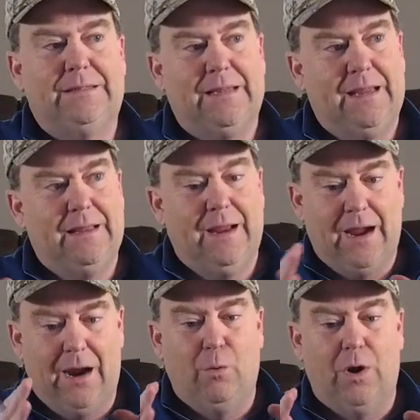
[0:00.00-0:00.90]
See, they
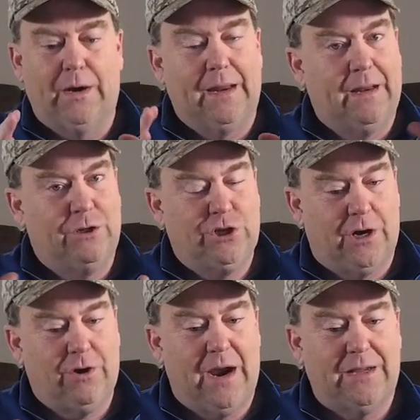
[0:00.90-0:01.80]
are working, and
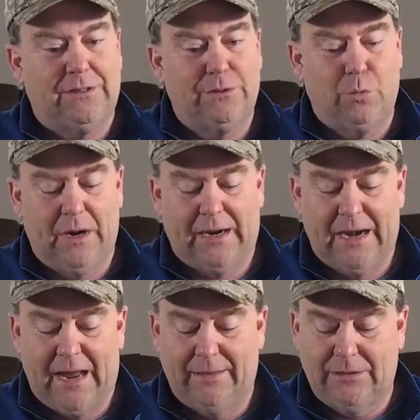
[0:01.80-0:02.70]
Chuck Grassley's
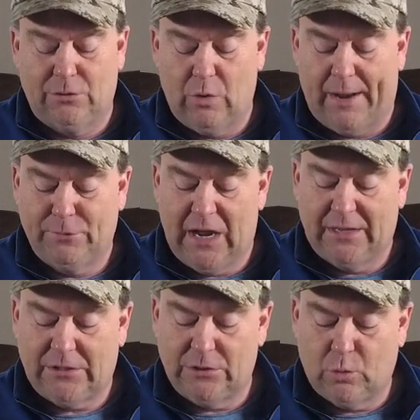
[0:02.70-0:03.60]
working on this, and Ron
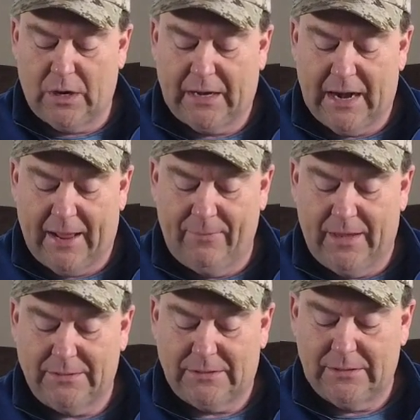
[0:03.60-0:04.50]
Johnson's working on
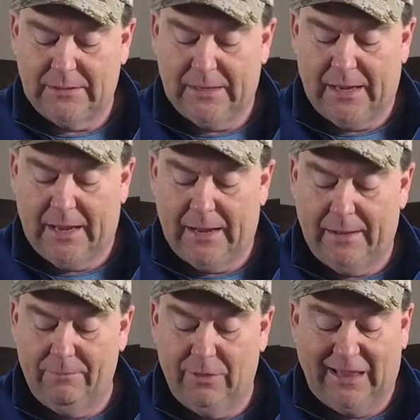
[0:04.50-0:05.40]
this. Uh,
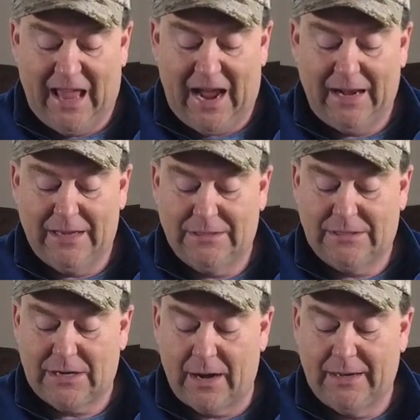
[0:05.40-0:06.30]
a uh, lot is
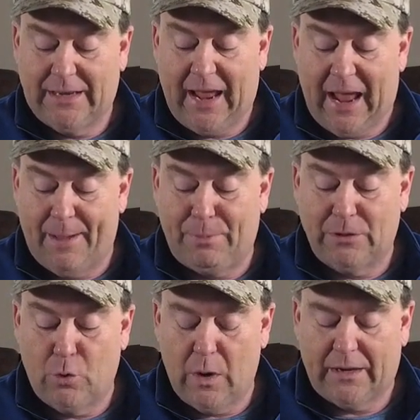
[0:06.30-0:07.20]
starting to
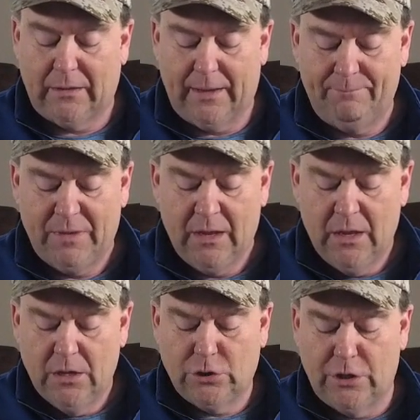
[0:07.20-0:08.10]
happen quickly.
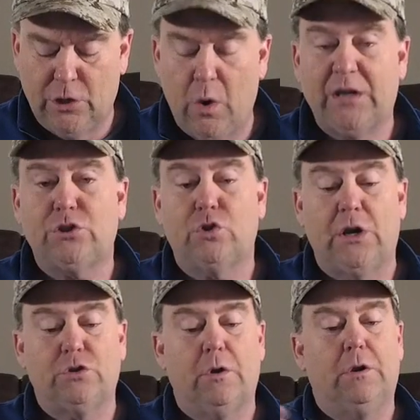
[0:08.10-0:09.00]
So the U.S.
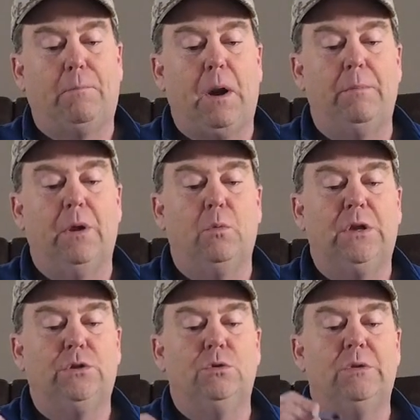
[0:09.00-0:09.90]
Treasury Department,
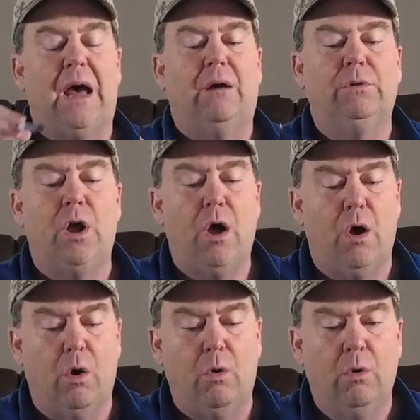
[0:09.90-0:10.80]
we do now
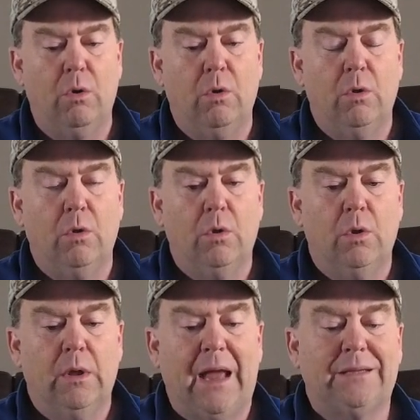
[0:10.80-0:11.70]
know,
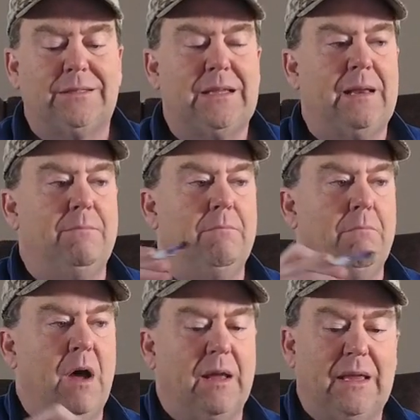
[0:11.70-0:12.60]
has sent
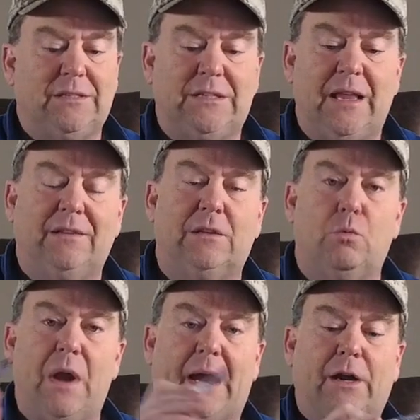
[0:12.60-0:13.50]
sent the
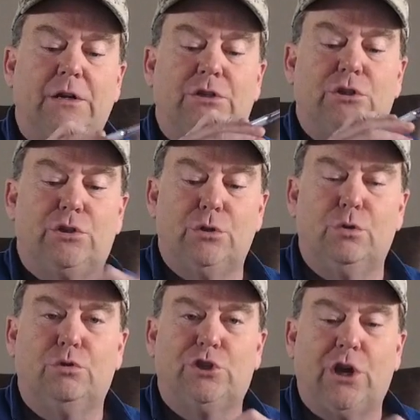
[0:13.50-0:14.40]
records
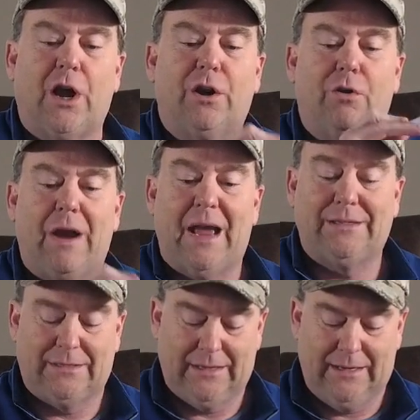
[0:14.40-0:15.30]
to Chuck
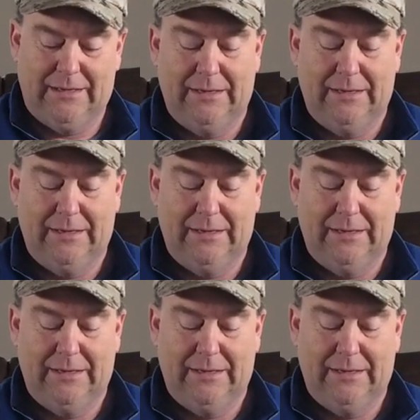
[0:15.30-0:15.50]
Grassley.